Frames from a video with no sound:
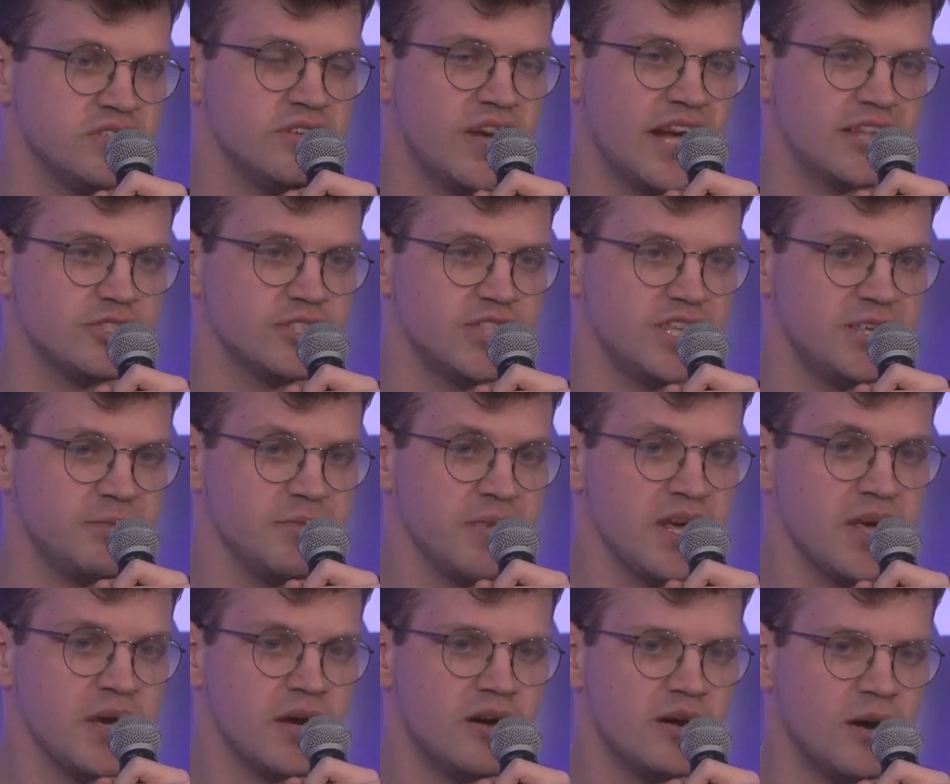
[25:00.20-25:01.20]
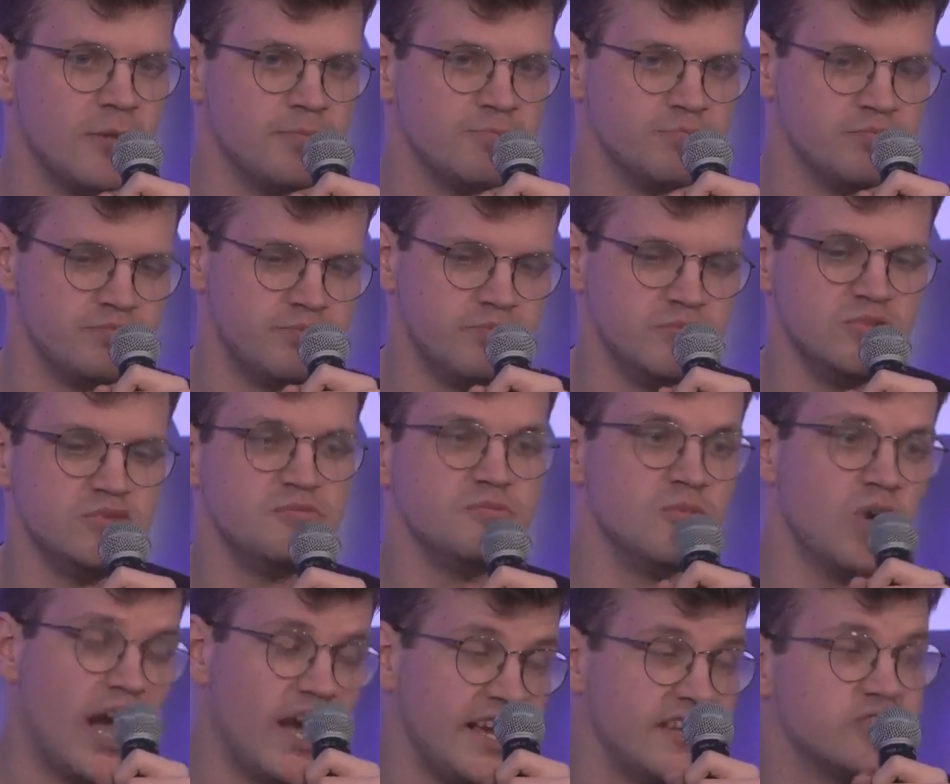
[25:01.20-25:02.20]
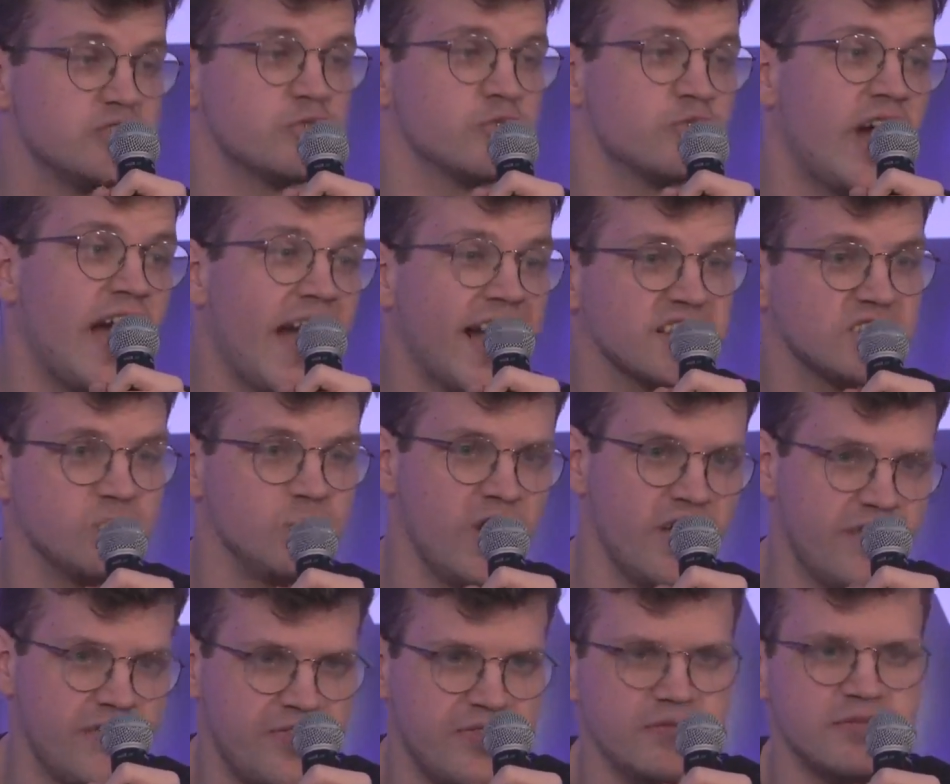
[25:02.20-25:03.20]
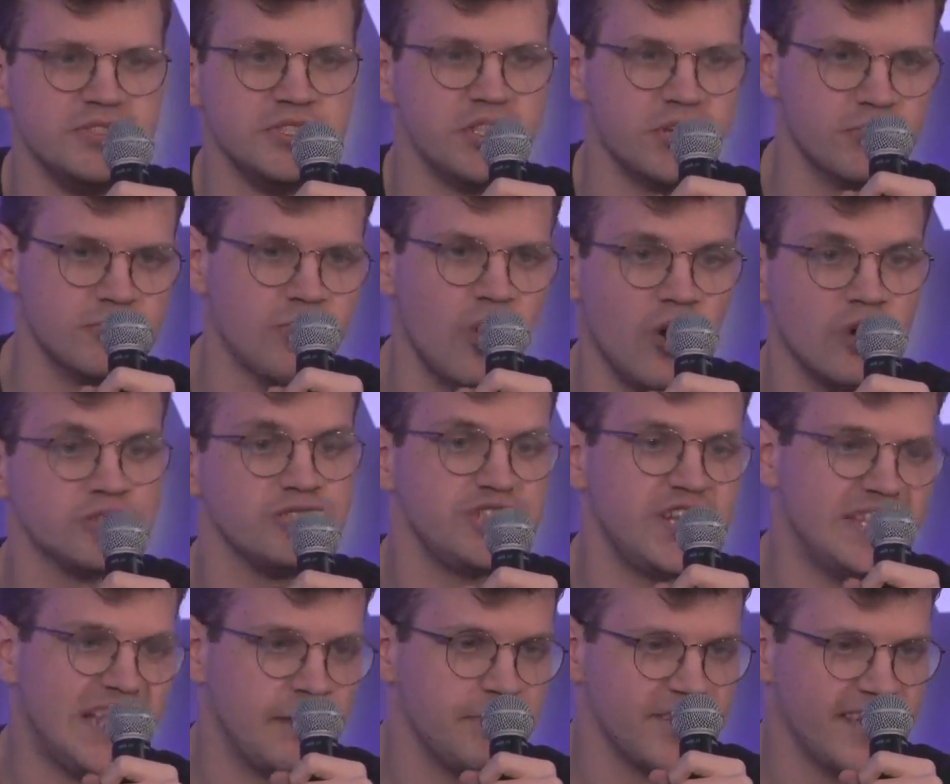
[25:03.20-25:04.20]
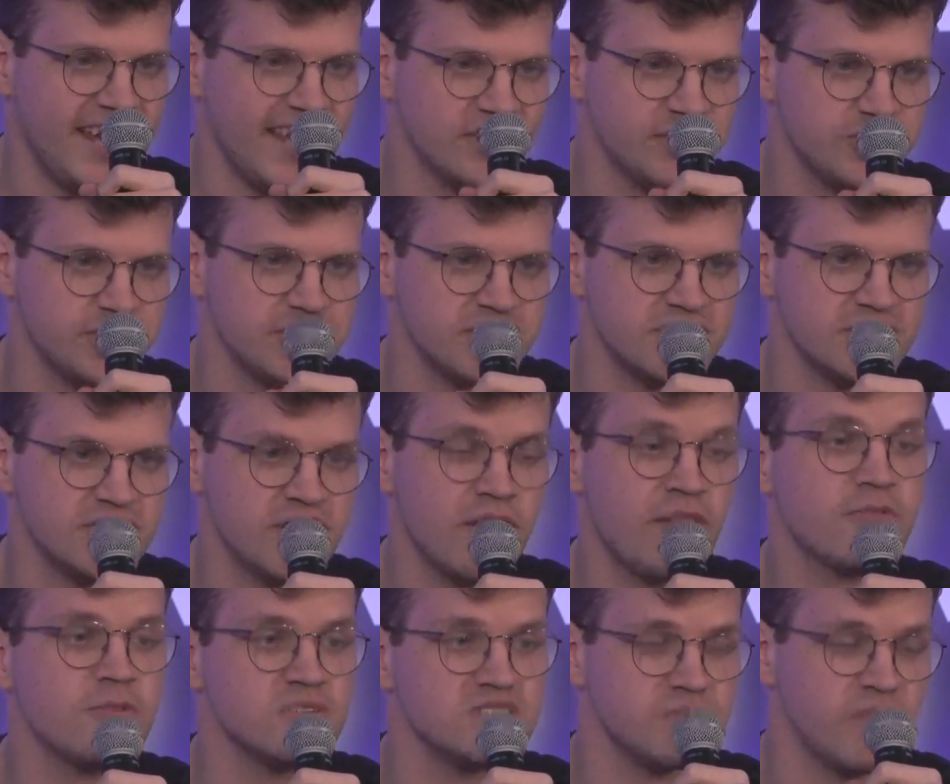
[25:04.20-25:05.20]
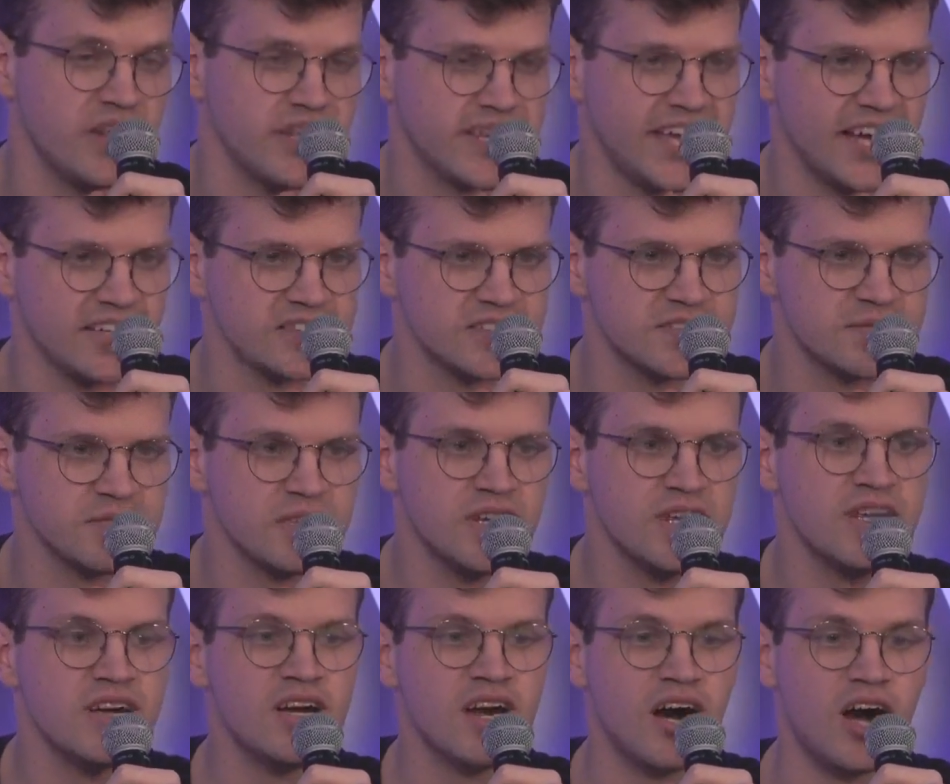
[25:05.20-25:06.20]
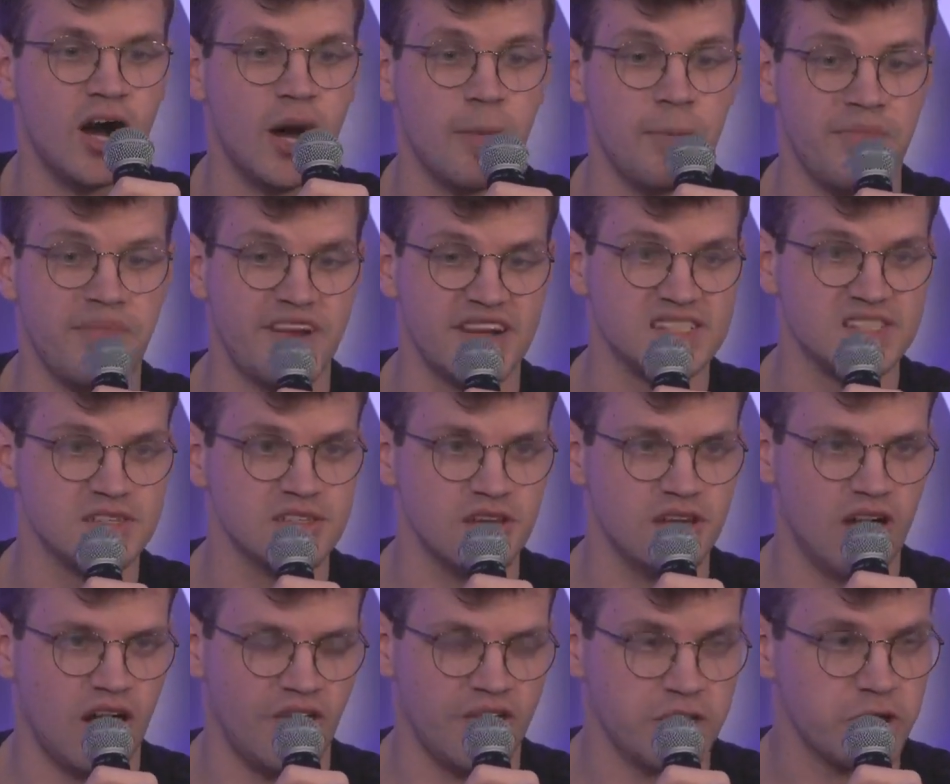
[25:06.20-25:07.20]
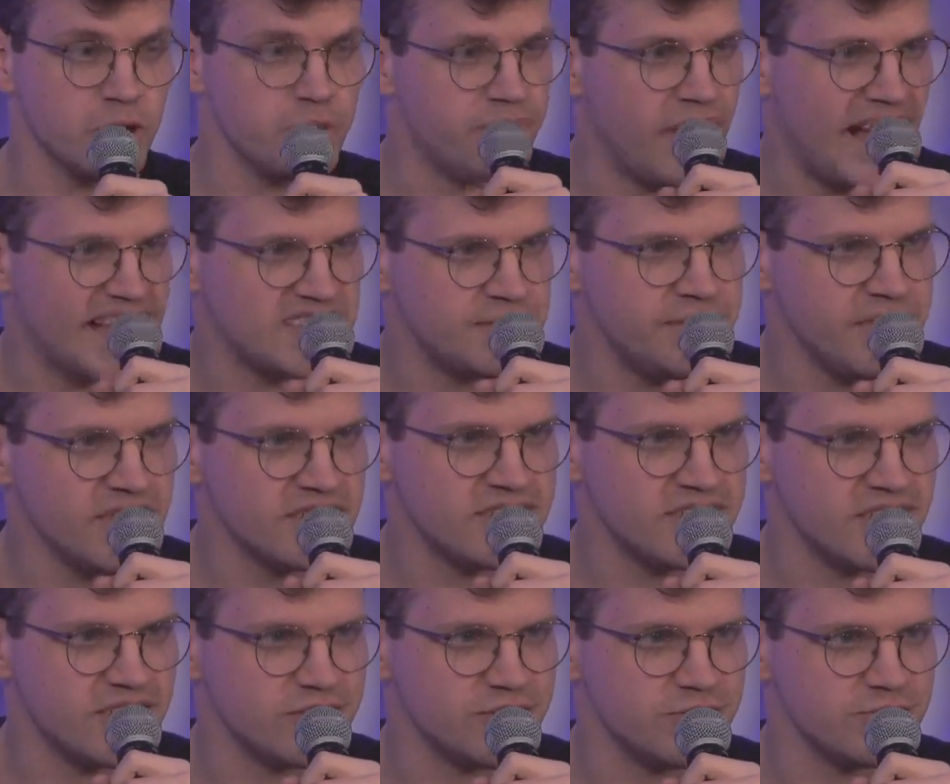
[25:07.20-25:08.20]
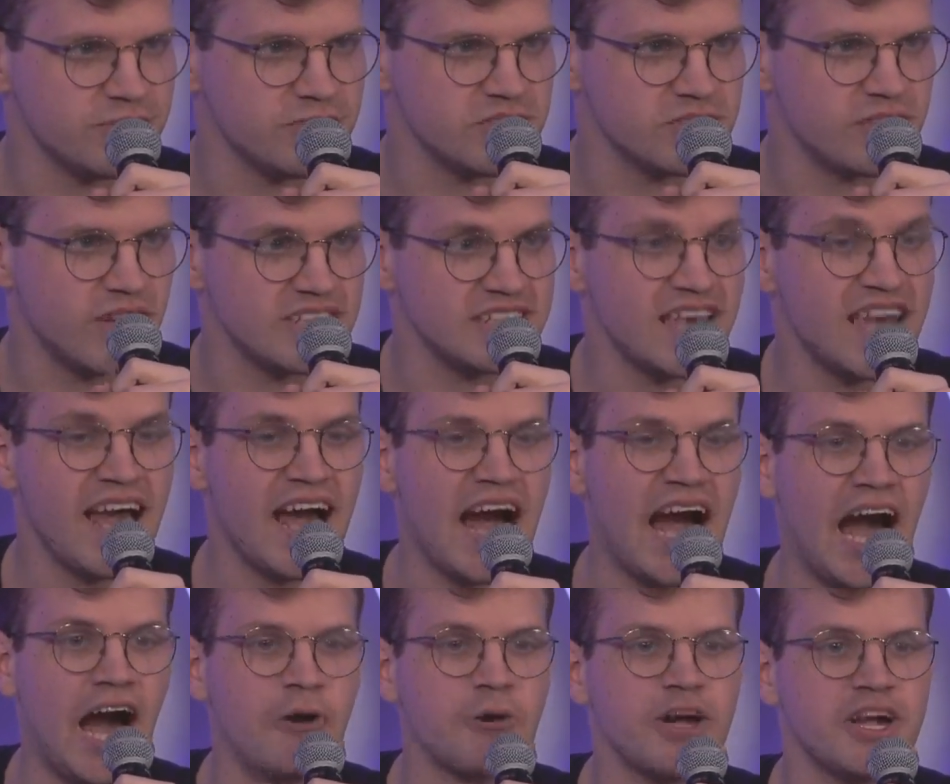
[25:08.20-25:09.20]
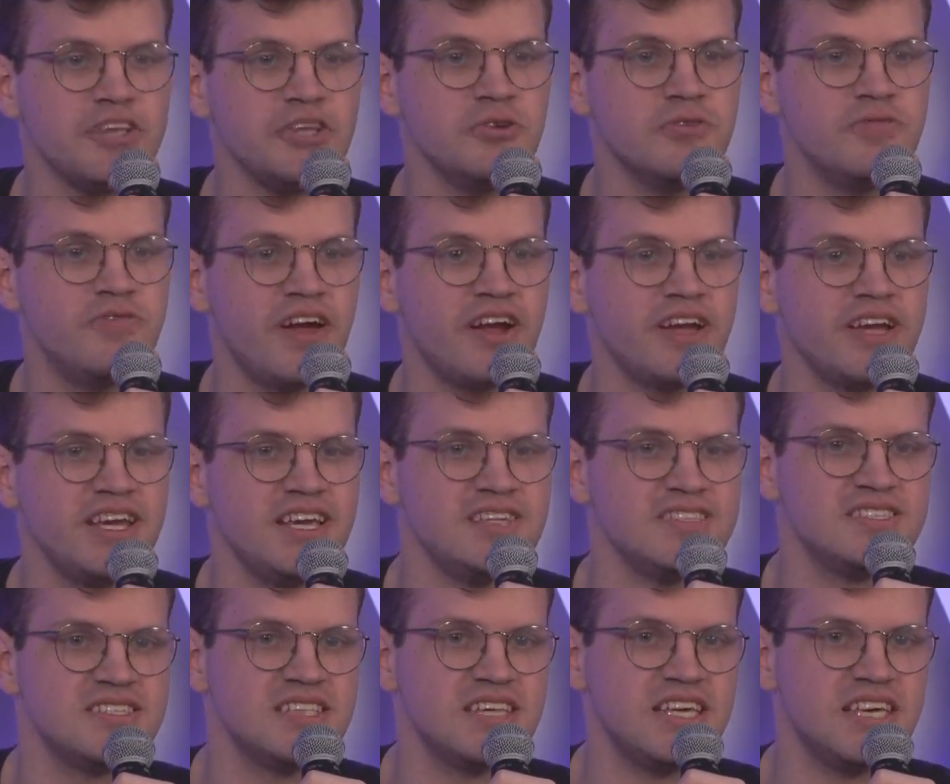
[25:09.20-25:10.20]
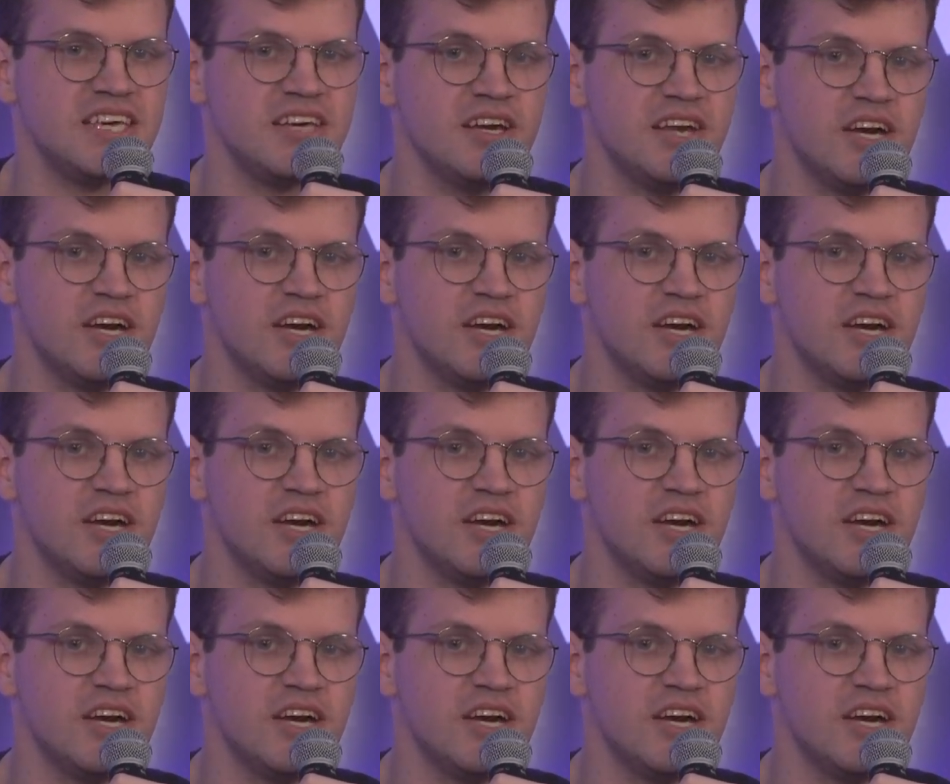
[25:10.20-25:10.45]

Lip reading: actually interact with on-chain applications through smart accounts. There's other compatibility issues, right? How can you very easily,